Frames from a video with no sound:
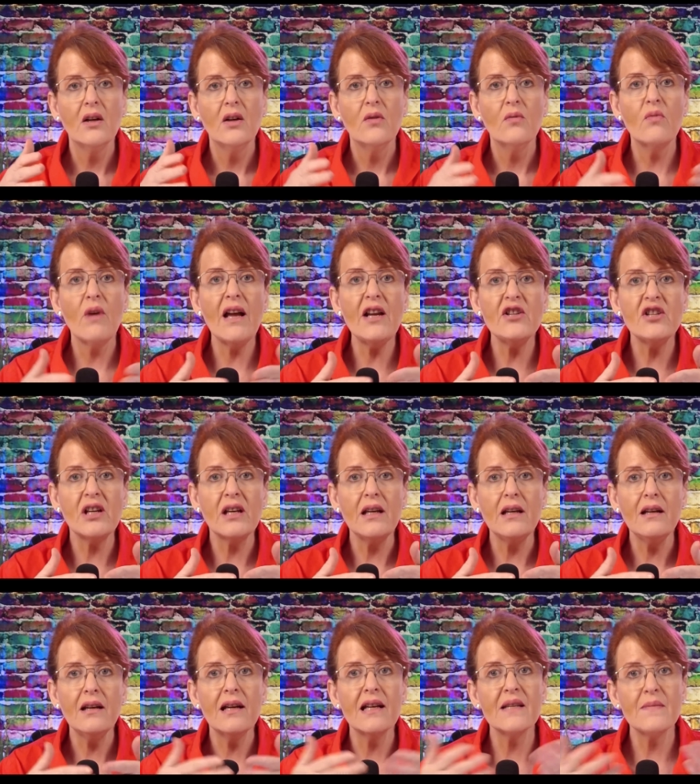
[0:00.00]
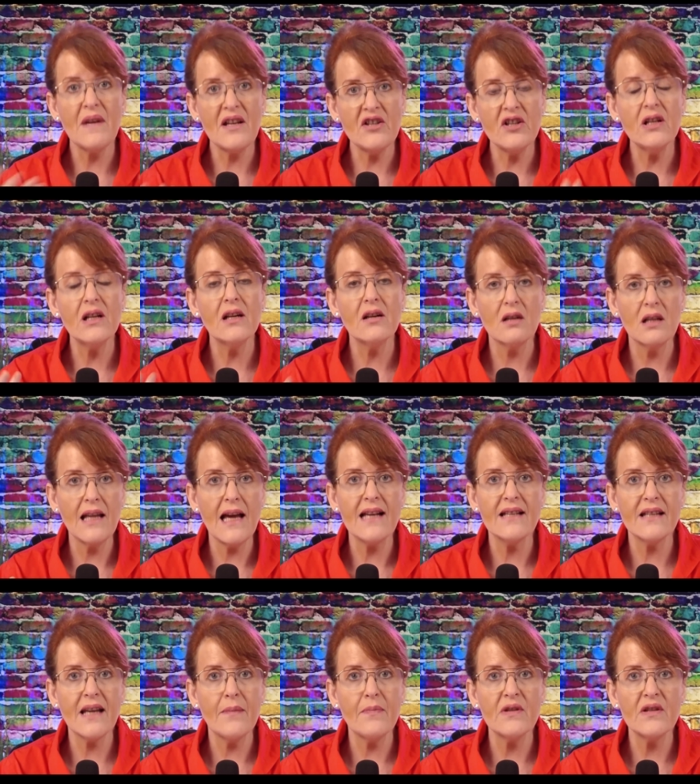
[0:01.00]
Reggie, as mentioned in our
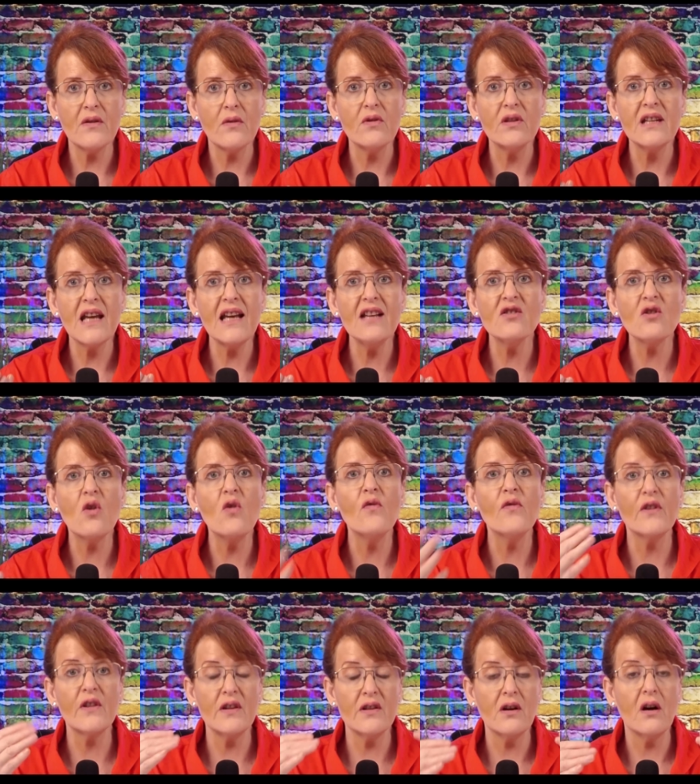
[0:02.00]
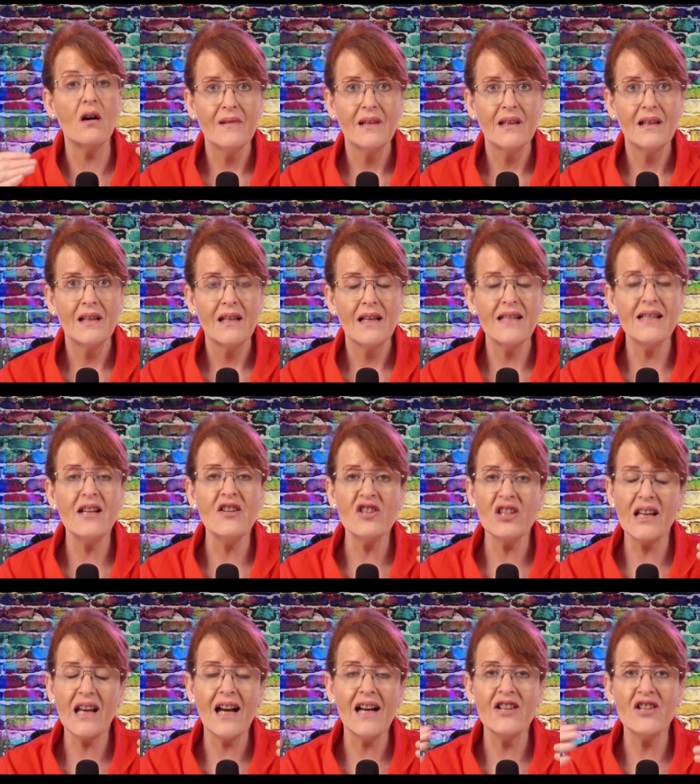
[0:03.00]
last episode, takes over the dog,
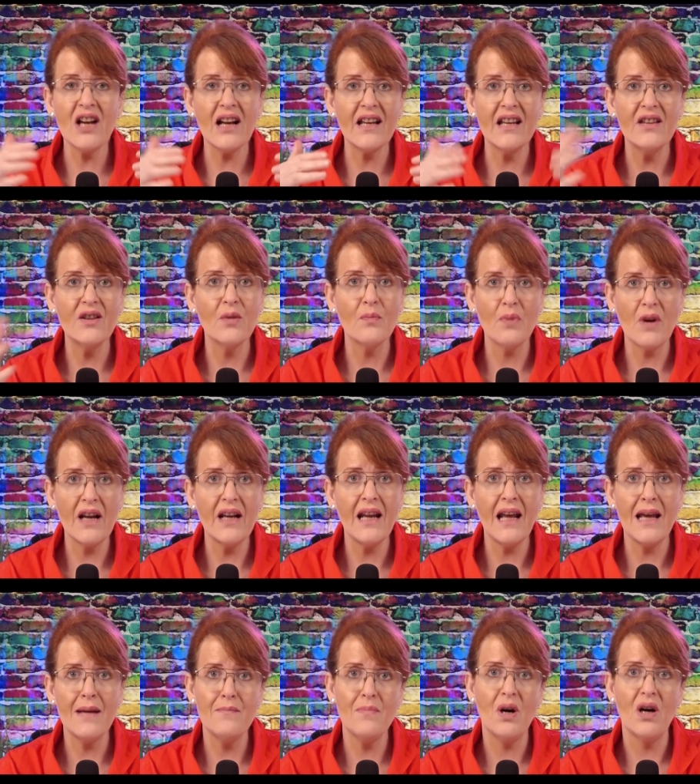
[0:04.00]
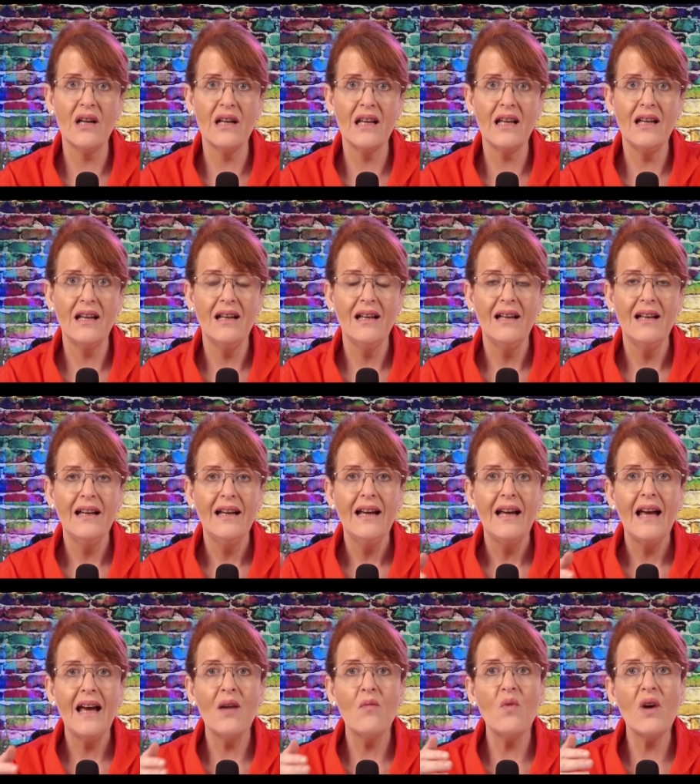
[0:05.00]
essentially hijacking their brain and body.
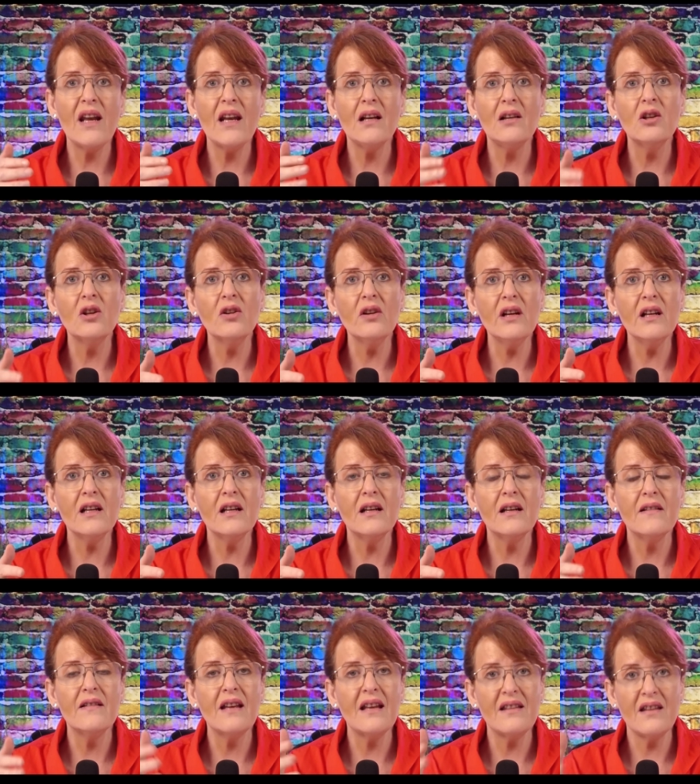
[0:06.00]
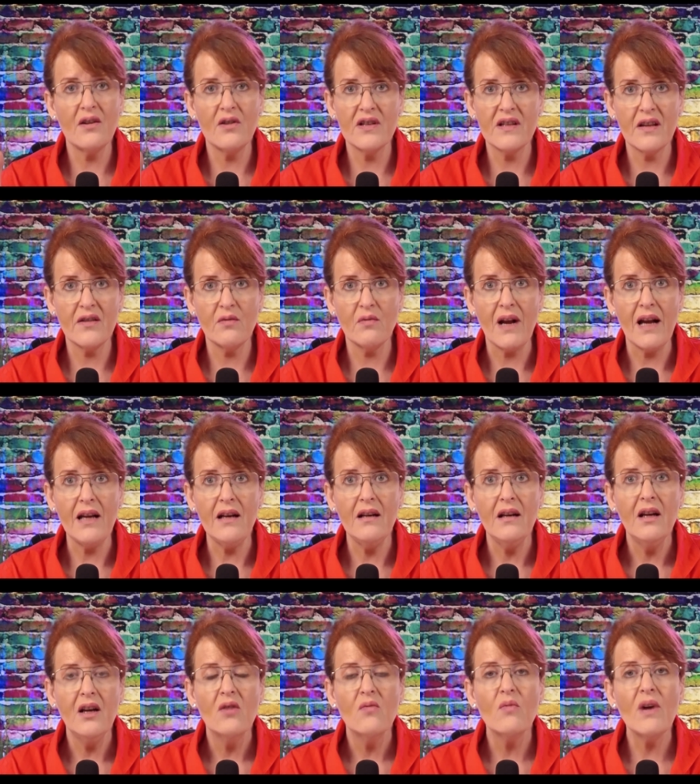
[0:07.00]
And when alerted that there is a threat,
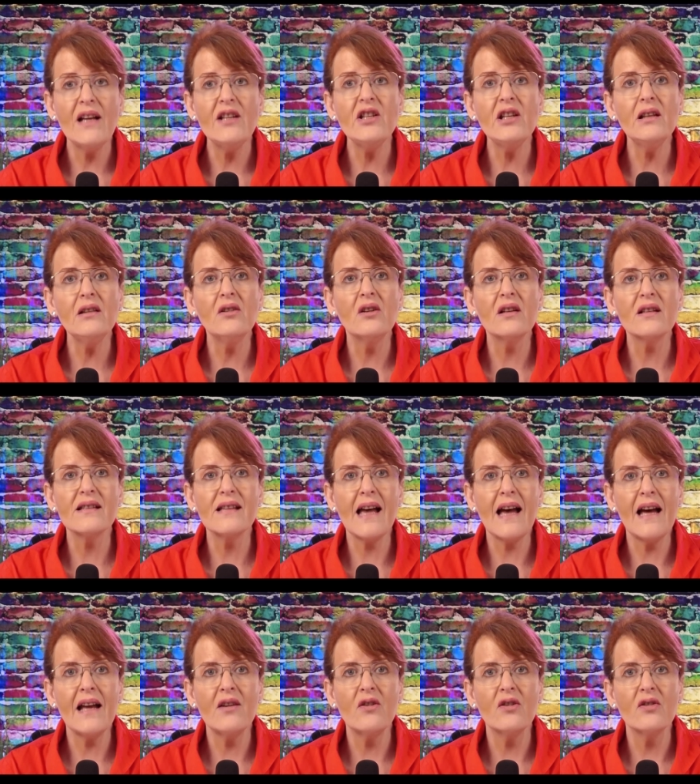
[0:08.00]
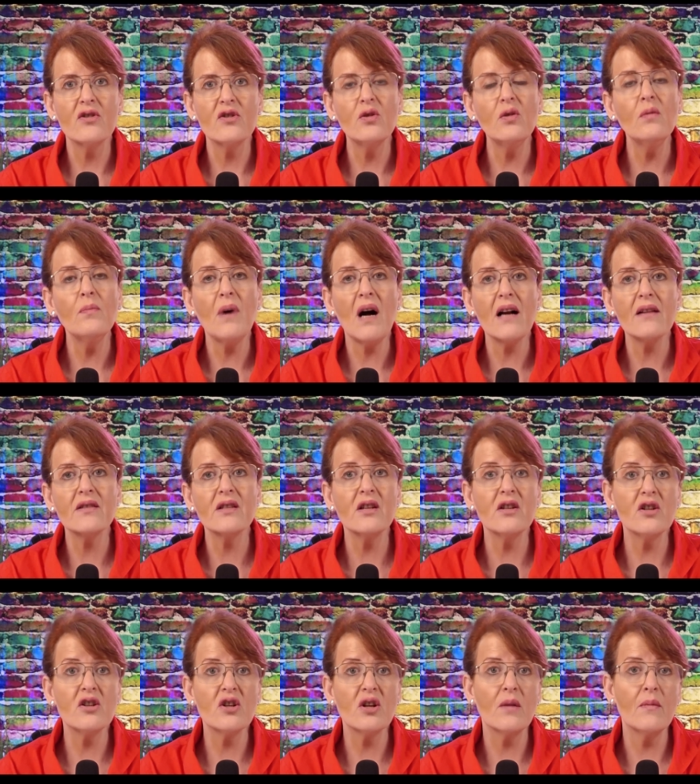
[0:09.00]
Reggie looks at her toolbox to
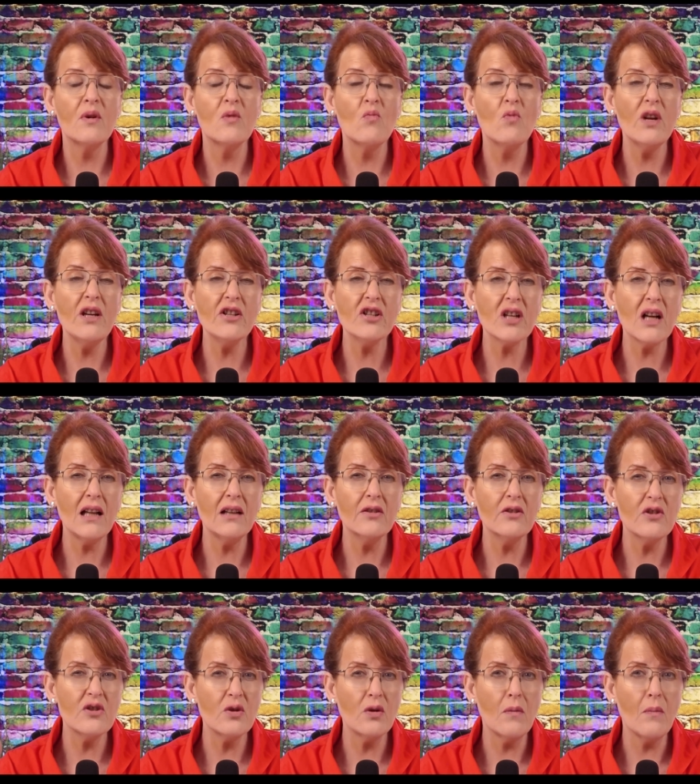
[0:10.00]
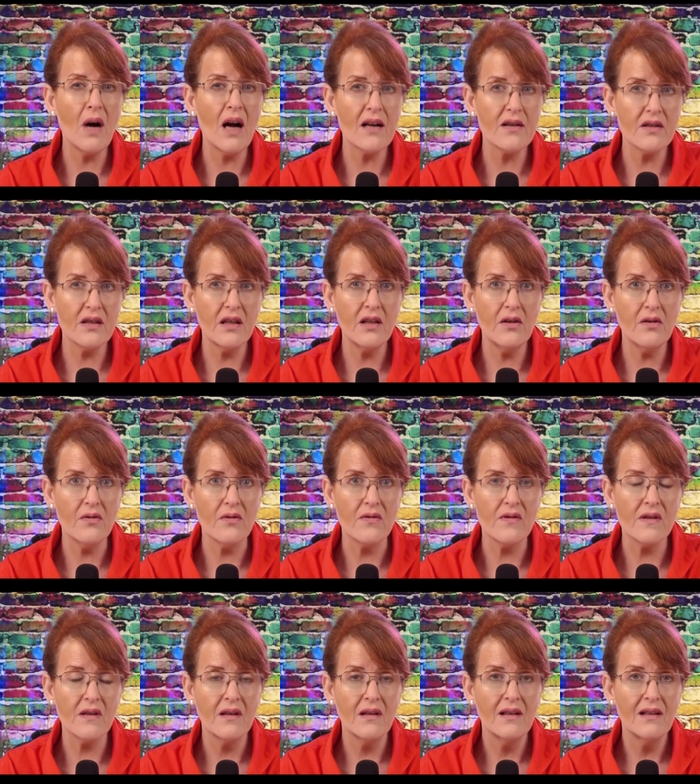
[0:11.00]
determine which colored toolbox to
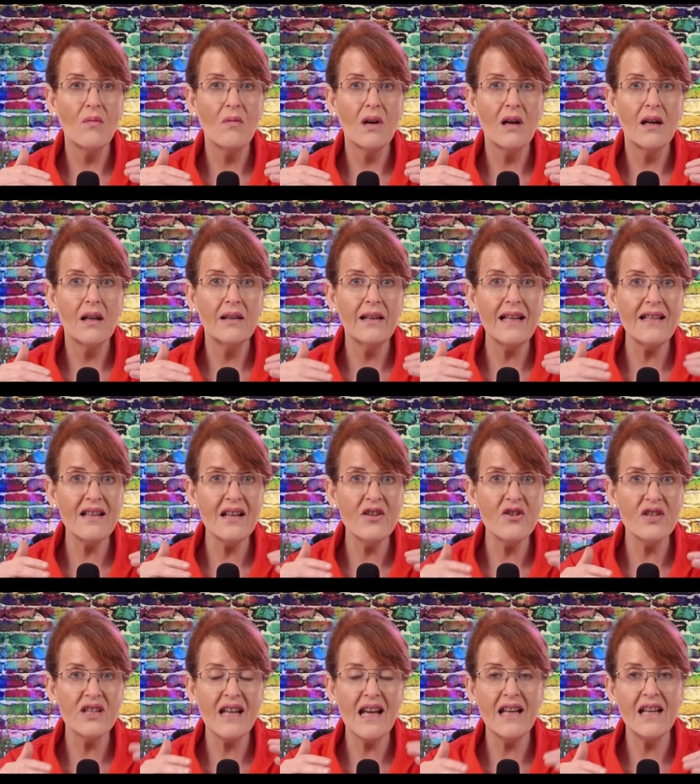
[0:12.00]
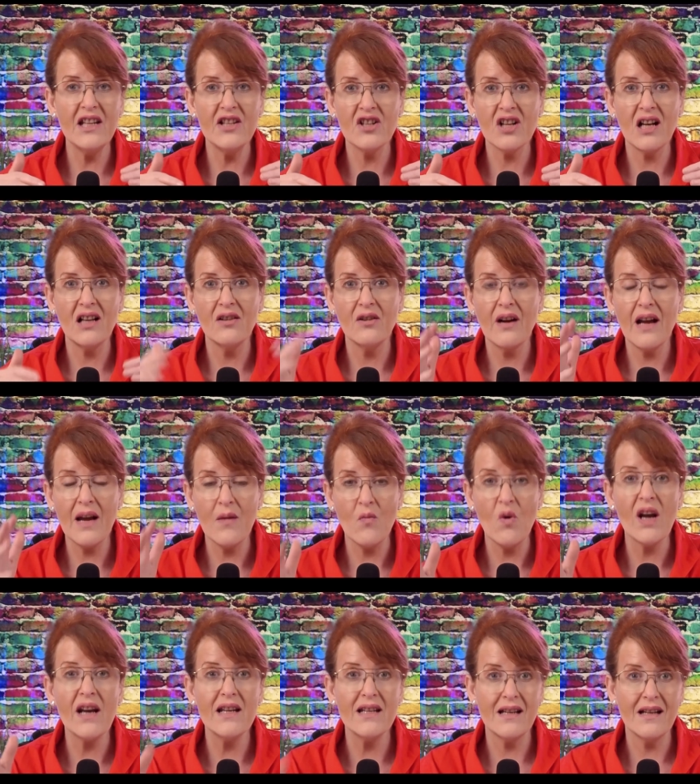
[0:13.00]
use. Let's understand each color and
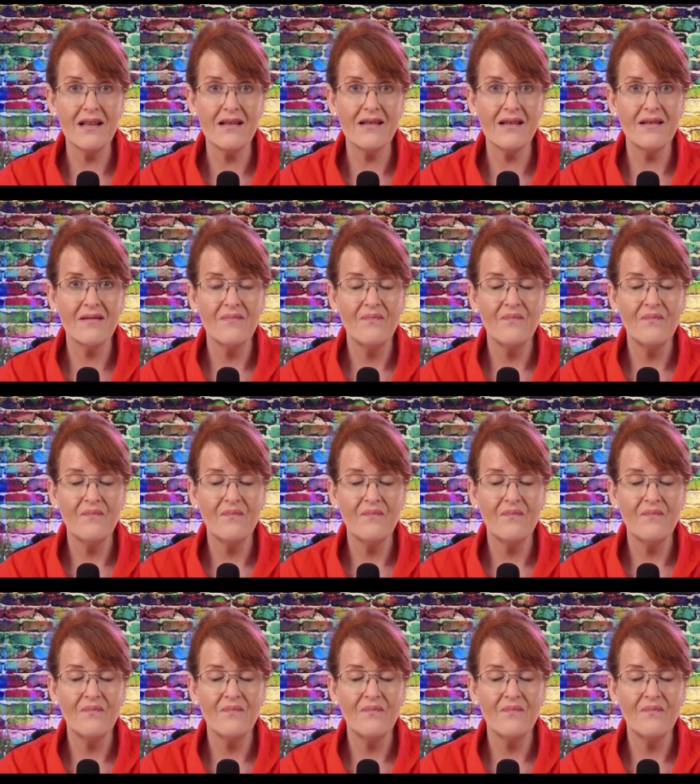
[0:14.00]
what it does.